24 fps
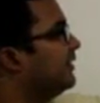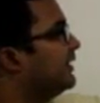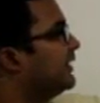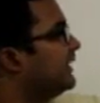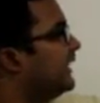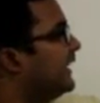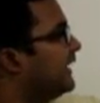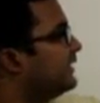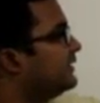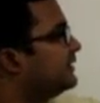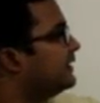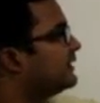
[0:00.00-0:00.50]
when we
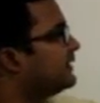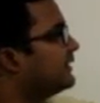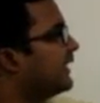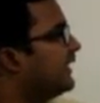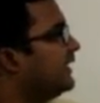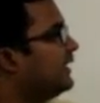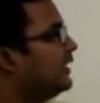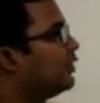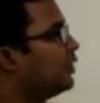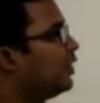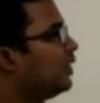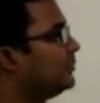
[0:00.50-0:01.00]
take the
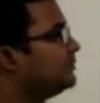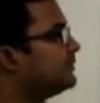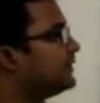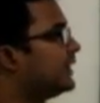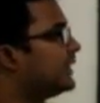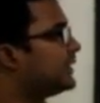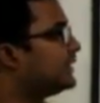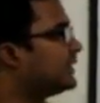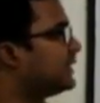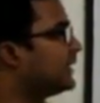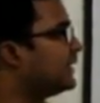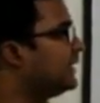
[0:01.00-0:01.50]
telecom
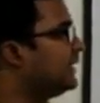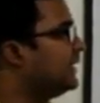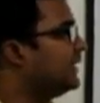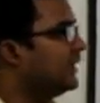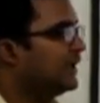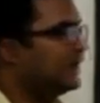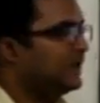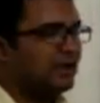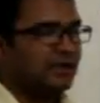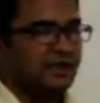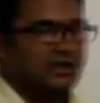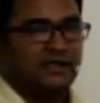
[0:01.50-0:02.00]
sector,
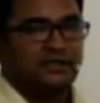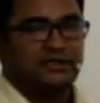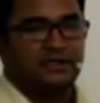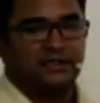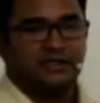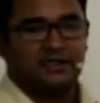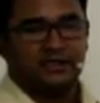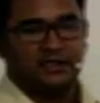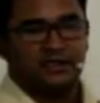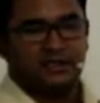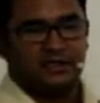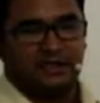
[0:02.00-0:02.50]

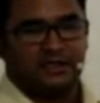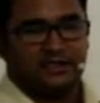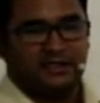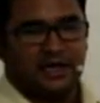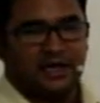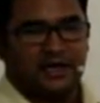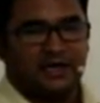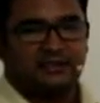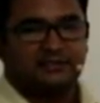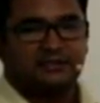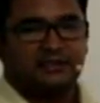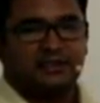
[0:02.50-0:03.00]

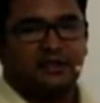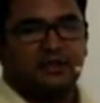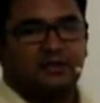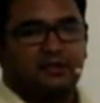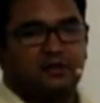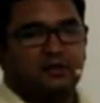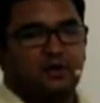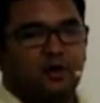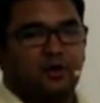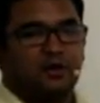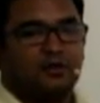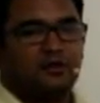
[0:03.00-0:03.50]
it has
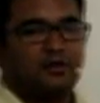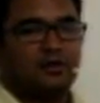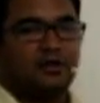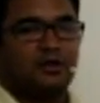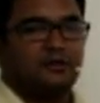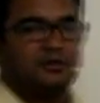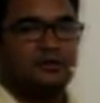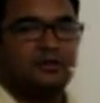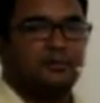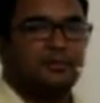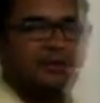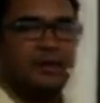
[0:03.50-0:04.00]

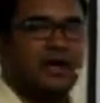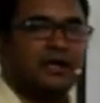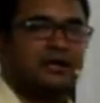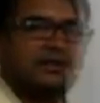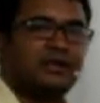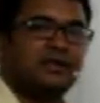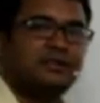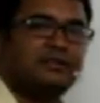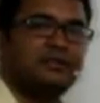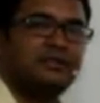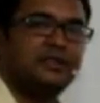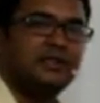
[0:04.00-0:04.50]
not, the
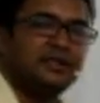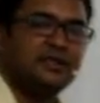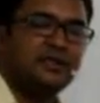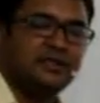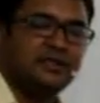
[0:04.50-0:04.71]
market